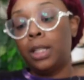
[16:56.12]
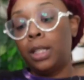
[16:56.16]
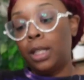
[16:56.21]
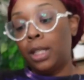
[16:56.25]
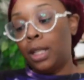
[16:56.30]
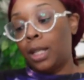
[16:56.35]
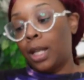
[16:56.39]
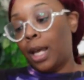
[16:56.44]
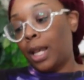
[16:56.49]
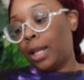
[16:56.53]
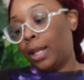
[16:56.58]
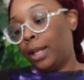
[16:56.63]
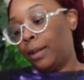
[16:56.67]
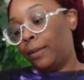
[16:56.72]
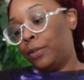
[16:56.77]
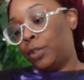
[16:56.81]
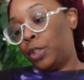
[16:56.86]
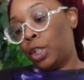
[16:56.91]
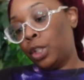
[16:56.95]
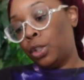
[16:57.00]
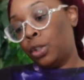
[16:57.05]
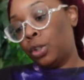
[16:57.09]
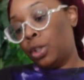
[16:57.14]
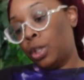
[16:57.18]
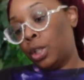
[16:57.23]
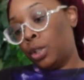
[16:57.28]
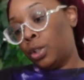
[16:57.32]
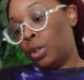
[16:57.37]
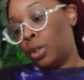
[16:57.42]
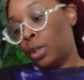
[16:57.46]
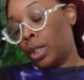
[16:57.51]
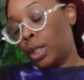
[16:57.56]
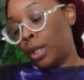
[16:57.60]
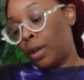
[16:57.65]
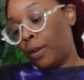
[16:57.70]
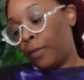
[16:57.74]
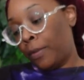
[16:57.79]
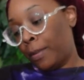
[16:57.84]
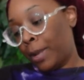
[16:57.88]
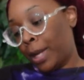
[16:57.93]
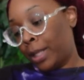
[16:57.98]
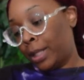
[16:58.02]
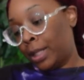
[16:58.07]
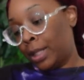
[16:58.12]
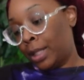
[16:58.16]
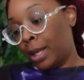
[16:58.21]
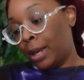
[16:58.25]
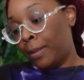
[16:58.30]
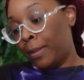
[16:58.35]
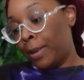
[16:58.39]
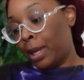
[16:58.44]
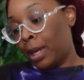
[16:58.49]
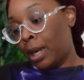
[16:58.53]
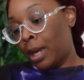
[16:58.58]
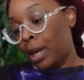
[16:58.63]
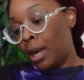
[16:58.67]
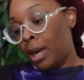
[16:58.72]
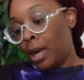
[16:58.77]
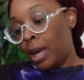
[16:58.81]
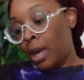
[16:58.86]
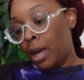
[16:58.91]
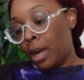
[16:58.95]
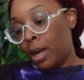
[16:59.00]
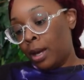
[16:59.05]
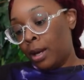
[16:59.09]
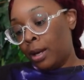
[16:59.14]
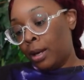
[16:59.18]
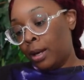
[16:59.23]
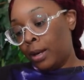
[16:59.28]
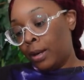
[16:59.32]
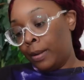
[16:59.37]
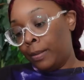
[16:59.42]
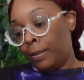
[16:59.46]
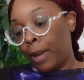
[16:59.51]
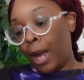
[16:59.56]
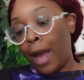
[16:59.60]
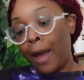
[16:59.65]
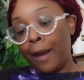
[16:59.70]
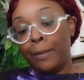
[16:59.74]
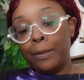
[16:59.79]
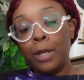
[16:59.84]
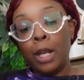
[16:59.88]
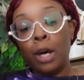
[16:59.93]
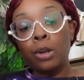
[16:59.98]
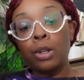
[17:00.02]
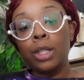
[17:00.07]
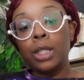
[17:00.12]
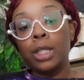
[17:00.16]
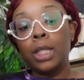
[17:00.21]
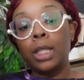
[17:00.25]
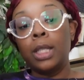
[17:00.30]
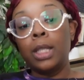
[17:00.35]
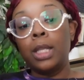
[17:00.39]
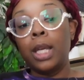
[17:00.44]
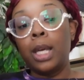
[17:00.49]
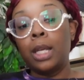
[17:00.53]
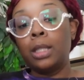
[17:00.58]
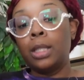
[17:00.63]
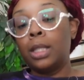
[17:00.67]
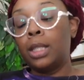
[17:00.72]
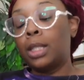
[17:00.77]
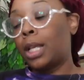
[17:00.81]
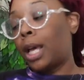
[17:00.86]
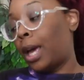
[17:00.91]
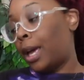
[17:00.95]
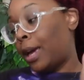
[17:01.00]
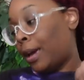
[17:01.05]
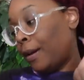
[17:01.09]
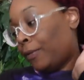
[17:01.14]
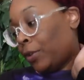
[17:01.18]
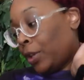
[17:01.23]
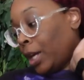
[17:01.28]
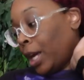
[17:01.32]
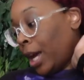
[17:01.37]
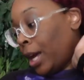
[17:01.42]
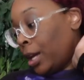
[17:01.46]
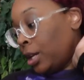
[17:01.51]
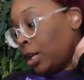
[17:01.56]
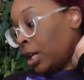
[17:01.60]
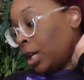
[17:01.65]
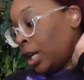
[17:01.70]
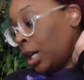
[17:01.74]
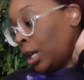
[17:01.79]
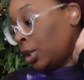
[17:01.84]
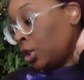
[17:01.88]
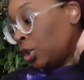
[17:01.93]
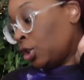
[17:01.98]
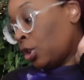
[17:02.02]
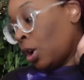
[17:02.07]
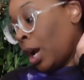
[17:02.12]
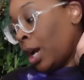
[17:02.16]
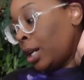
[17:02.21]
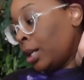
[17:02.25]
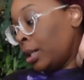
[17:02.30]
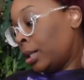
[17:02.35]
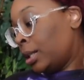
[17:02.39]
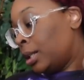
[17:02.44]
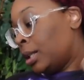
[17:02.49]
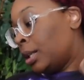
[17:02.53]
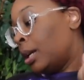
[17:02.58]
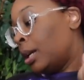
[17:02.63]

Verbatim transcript: tea, and I love ginger. Ginger is good for my stomach. Um, I'm noticing now since I have the gastritis